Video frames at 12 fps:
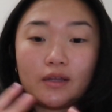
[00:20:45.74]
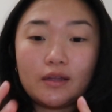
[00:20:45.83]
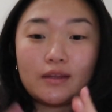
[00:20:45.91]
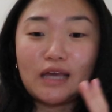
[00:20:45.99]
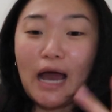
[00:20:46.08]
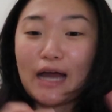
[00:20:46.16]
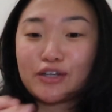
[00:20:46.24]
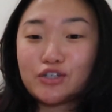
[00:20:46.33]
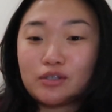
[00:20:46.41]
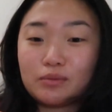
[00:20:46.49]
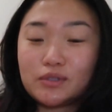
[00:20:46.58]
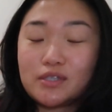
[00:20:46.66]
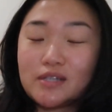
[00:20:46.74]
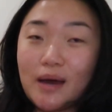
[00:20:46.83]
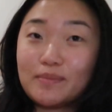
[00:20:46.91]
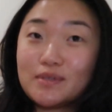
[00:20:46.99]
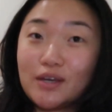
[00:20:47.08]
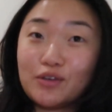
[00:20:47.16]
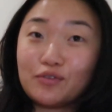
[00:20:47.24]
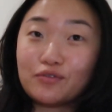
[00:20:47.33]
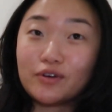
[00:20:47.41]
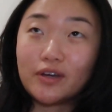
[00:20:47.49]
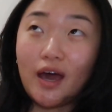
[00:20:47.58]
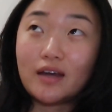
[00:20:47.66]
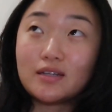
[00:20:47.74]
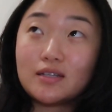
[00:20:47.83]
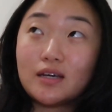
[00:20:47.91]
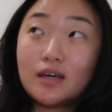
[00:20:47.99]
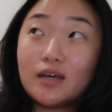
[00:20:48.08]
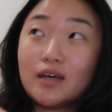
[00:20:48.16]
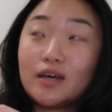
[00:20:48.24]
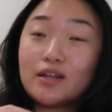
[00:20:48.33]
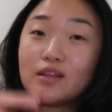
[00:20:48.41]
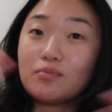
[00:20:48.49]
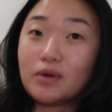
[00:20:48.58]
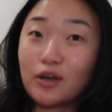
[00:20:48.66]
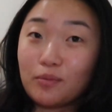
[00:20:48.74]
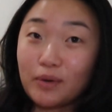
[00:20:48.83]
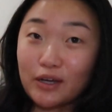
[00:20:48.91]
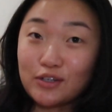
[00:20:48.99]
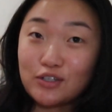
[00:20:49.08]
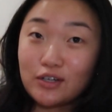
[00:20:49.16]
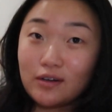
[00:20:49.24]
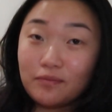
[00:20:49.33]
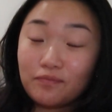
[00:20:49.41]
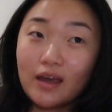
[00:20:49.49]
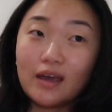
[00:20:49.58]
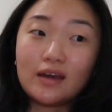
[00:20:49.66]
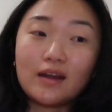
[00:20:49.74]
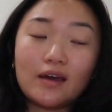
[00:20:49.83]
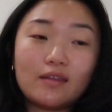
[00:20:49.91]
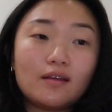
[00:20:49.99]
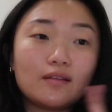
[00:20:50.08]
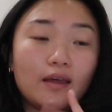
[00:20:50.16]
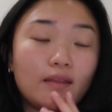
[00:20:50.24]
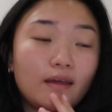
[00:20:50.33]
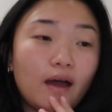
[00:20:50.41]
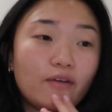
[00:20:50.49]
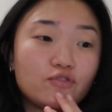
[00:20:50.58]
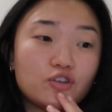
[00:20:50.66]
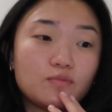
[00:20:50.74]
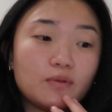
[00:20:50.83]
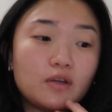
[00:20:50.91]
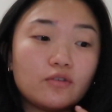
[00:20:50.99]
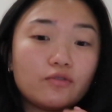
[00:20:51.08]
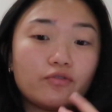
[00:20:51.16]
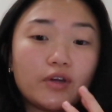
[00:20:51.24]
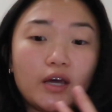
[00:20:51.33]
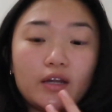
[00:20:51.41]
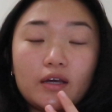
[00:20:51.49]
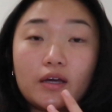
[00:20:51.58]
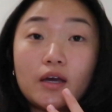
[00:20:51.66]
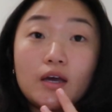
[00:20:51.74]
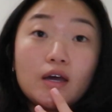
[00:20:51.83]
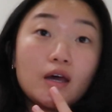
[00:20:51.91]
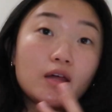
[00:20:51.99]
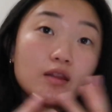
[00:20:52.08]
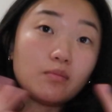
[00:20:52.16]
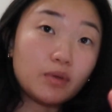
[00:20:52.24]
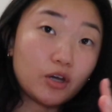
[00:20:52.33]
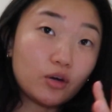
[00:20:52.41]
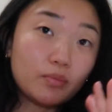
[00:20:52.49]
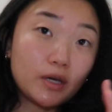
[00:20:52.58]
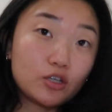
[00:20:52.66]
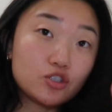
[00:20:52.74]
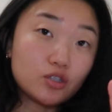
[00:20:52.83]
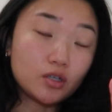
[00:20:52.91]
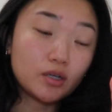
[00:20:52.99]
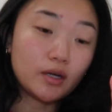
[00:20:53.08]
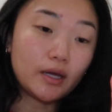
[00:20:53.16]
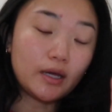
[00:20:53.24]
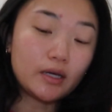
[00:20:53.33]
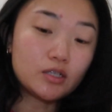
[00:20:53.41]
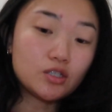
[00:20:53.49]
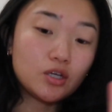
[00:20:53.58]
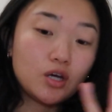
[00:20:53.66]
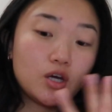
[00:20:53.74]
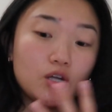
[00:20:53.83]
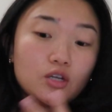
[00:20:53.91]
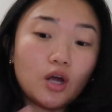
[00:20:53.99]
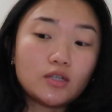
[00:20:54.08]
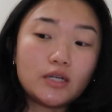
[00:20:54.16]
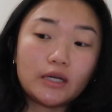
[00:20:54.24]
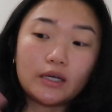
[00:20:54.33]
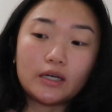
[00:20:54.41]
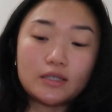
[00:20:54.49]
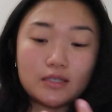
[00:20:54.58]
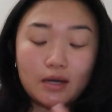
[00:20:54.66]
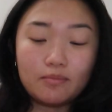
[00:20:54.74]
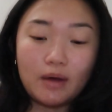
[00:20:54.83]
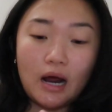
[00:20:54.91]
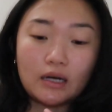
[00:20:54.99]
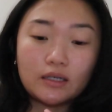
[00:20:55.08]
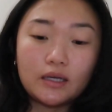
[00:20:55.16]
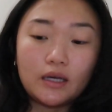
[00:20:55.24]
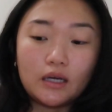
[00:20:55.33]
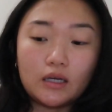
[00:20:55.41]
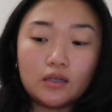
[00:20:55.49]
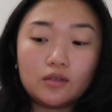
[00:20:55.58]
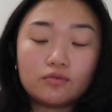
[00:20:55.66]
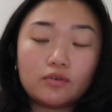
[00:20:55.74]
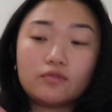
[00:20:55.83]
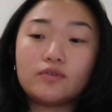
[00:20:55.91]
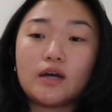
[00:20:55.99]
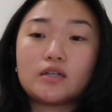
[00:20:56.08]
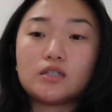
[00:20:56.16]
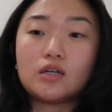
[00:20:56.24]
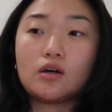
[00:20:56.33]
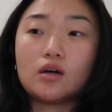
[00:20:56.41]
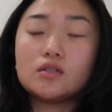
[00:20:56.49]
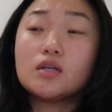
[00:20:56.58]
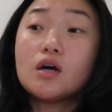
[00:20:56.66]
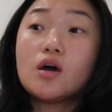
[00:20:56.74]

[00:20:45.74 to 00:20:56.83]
the actionable steps that you forget the bigger picture. And I think lately I've just been forgetting the bigger picture and not taking a step back and reflecting on